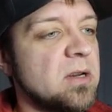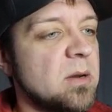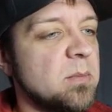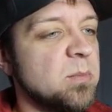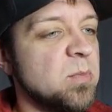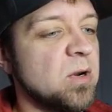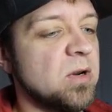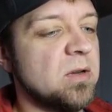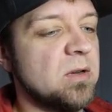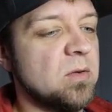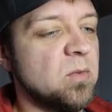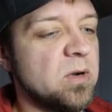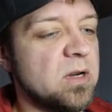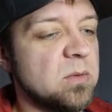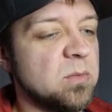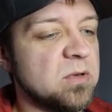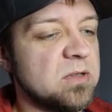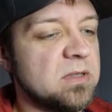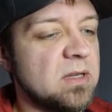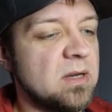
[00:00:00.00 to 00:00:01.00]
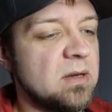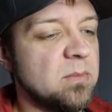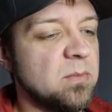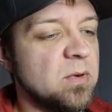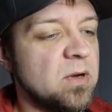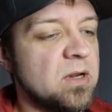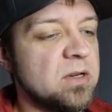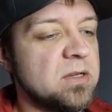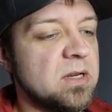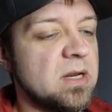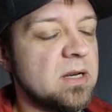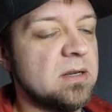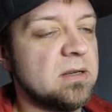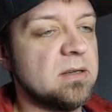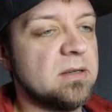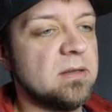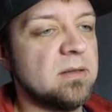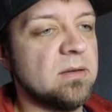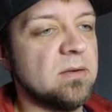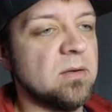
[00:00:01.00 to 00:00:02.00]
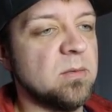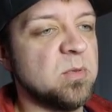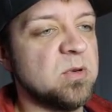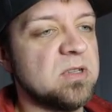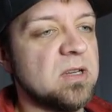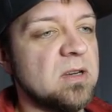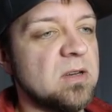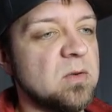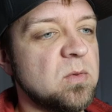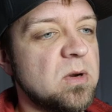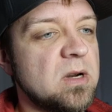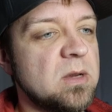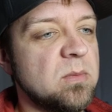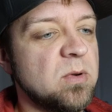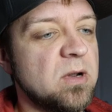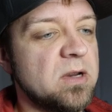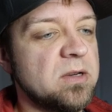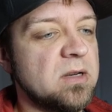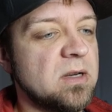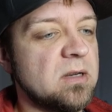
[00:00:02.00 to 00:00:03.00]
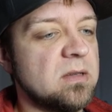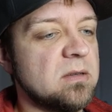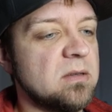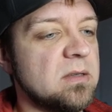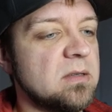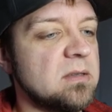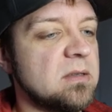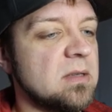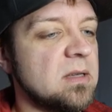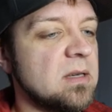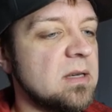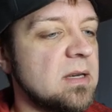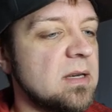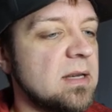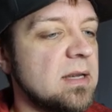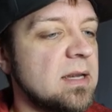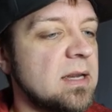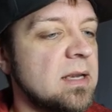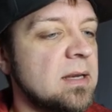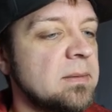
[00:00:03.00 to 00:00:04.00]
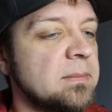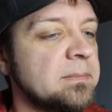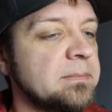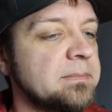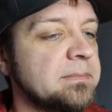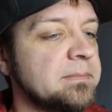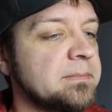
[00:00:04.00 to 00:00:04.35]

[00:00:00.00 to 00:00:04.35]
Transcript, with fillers: not book 20% project or percent 20 project. So let's delete it again.